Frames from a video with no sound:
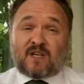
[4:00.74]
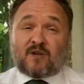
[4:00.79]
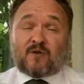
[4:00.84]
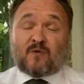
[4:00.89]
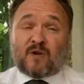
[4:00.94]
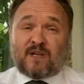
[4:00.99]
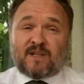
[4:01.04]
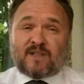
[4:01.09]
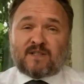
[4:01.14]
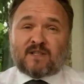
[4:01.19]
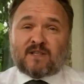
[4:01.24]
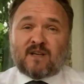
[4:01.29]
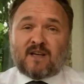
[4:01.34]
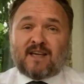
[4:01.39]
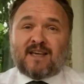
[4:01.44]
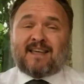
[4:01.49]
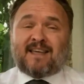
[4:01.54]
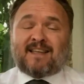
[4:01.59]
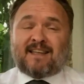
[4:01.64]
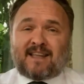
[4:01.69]
increase,
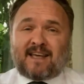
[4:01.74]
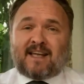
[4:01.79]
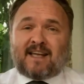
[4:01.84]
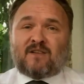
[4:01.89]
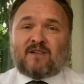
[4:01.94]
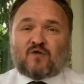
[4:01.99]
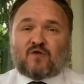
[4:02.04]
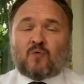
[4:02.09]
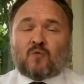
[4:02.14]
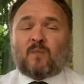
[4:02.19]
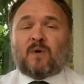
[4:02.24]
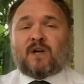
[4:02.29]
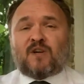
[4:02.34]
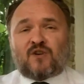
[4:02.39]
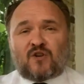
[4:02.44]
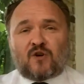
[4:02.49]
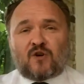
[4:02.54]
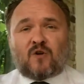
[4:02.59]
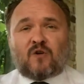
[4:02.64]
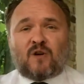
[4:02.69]
then to make
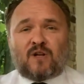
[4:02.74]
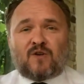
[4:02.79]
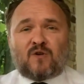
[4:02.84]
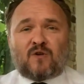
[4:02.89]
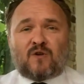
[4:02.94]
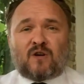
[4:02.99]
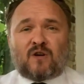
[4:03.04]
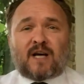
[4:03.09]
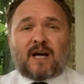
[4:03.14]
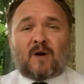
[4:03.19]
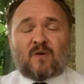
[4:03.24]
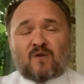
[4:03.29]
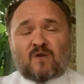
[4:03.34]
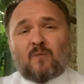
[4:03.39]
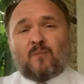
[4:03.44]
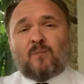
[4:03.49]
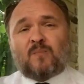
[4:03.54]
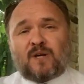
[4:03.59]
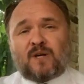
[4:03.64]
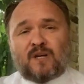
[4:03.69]
sure that you're not
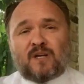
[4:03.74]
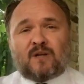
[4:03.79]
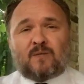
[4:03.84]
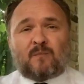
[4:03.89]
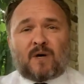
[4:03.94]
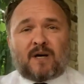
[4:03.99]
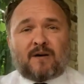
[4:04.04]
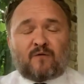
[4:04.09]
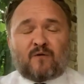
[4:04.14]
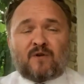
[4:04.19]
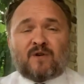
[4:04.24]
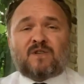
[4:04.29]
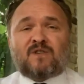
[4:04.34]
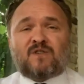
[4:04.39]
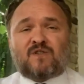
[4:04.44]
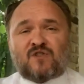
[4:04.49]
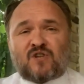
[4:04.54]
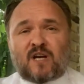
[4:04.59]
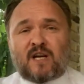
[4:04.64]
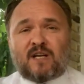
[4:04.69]
outcompeted by, for
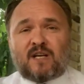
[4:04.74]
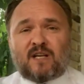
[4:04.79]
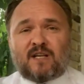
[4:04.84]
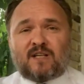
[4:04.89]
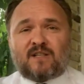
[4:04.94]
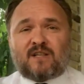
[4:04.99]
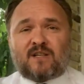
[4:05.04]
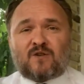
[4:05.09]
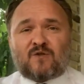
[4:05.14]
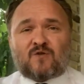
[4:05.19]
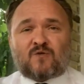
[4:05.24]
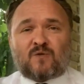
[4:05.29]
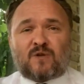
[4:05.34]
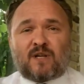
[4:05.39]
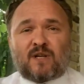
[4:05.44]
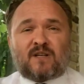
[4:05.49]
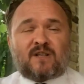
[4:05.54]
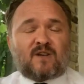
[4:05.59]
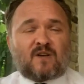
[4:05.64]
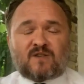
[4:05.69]
instance, Chinese industry
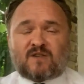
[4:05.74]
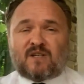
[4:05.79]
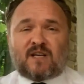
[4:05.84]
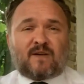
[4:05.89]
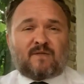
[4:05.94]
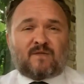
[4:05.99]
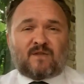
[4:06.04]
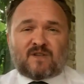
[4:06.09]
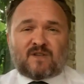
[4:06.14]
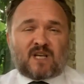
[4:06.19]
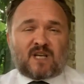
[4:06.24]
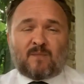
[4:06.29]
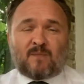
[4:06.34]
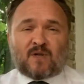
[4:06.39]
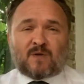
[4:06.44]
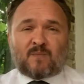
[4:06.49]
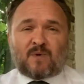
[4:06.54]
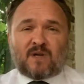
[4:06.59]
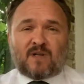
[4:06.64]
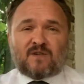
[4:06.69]
that doesn't have the same
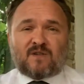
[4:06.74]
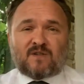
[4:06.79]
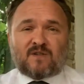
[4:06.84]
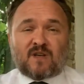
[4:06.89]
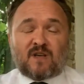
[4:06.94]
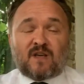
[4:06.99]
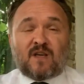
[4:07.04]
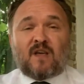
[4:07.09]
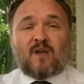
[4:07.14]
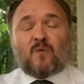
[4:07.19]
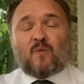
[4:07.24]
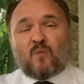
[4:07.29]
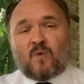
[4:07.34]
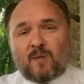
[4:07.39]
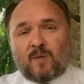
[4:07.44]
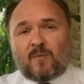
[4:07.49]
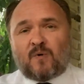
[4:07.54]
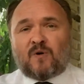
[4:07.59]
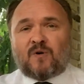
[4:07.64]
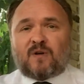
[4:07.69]
expenses,
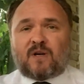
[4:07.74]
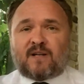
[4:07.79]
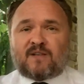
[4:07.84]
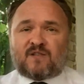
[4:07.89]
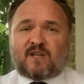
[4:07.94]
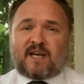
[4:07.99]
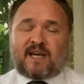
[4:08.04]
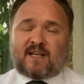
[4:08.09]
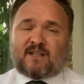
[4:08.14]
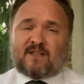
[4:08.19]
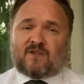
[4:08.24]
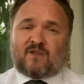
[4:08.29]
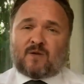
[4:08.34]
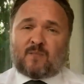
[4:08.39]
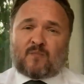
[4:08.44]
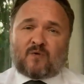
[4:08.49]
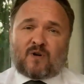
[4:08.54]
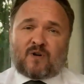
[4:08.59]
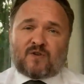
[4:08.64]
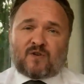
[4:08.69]
we put a tax on the
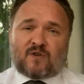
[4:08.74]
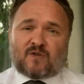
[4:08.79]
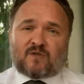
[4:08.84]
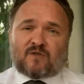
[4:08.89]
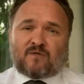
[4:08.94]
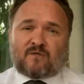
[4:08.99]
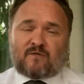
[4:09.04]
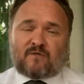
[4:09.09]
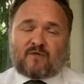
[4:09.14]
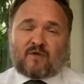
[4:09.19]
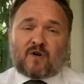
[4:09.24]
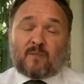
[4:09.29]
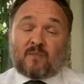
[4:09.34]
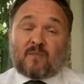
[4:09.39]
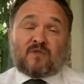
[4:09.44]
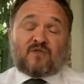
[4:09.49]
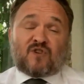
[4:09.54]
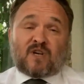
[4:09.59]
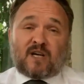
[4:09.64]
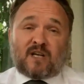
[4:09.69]
projects
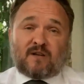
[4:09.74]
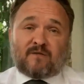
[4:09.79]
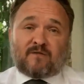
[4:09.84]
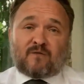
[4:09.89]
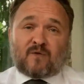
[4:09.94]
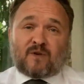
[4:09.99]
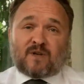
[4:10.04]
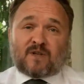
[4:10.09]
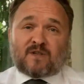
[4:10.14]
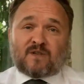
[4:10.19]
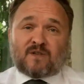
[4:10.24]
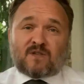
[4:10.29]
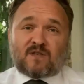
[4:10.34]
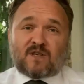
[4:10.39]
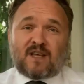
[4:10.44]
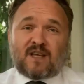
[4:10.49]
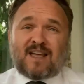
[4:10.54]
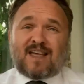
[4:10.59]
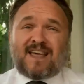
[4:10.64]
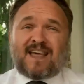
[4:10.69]
from China, for
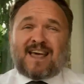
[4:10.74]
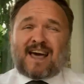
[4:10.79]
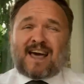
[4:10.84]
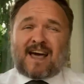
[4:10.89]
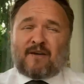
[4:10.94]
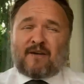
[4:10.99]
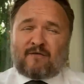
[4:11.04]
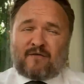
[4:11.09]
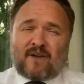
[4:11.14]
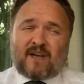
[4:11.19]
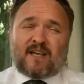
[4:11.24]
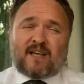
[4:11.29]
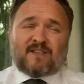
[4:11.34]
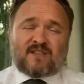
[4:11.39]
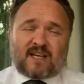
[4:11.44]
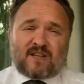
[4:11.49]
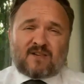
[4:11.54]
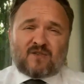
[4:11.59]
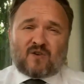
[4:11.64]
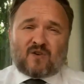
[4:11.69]
instance. I think it's
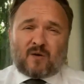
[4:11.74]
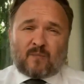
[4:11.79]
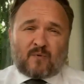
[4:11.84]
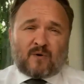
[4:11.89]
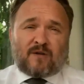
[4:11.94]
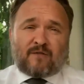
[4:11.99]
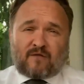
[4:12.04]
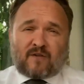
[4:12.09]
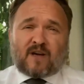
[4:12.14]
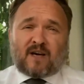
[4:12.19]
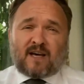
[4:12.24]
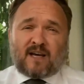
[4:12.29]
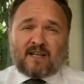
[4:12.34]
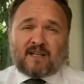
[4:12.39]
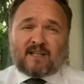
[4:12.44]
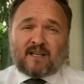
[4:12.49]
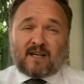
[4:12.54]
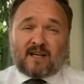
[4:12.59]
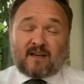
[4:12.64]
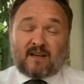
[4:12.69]
actually a pretty fair
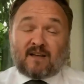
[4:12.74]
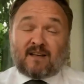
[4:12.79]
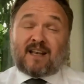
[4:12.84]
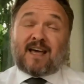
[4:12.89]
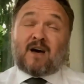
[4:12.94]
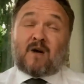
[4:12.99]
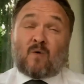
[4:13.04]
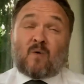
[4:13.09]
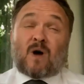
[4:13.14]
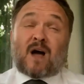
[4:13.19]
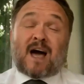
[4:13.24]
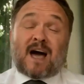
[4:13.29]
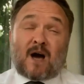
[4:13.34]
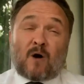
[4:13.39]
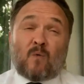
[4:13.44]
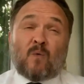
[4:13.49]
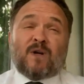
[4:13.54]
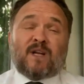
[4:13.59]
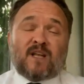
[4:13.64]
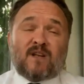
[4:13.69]
idea. Now,
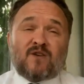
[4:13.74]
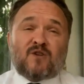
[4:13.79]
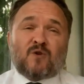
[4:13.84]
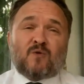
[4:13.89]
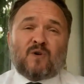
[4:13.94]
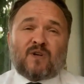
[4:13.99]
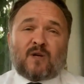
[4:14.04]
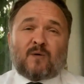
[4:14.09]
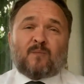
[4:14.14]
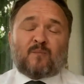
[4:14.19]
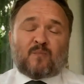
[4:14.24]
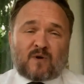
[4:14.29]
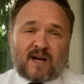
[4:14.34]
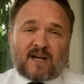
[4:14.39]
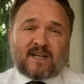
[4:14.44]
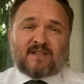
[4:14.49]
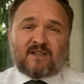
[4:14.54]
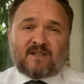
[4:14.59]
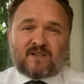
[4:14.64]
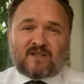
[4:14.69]
how we then do it in
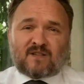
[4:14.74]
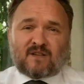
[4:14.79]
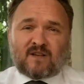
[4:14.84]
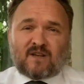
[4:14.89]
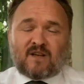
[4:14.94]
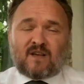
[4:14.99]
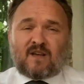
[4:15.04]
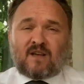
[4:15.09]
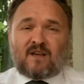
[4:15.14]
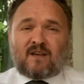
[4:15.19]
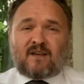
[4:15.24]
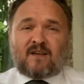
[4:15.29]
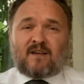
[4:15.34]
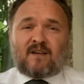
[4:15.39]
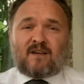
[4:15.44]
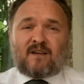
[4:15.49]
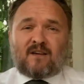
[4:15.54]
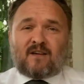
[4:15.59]
practice uh,